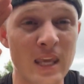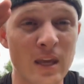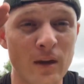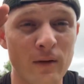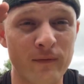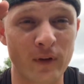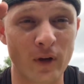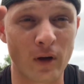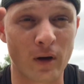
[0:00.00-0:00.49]

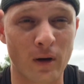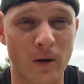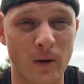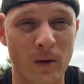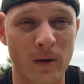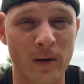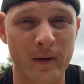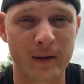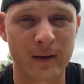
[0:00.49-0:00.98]
of
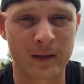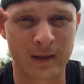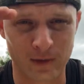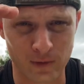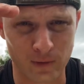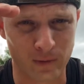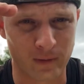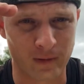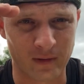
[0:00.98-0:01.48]
y'all can
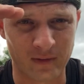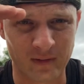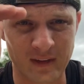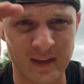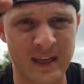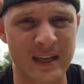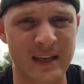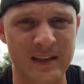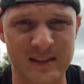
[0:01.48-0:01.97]
do this.
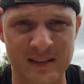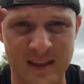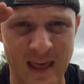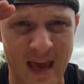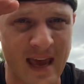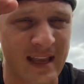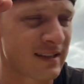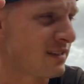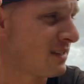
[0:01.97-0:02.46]
It is
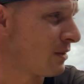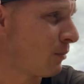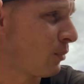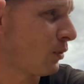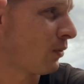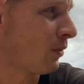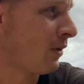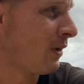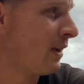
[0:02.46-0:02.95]
that
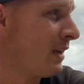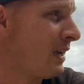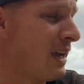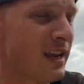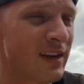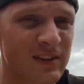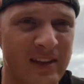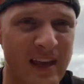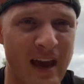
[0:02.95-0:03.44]
simple,
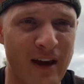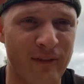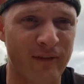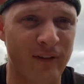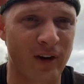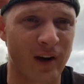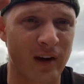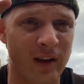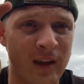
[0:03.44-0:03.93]
it is that
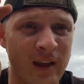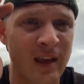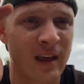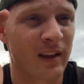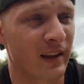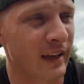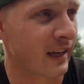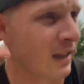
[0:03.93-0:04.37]
fun. Like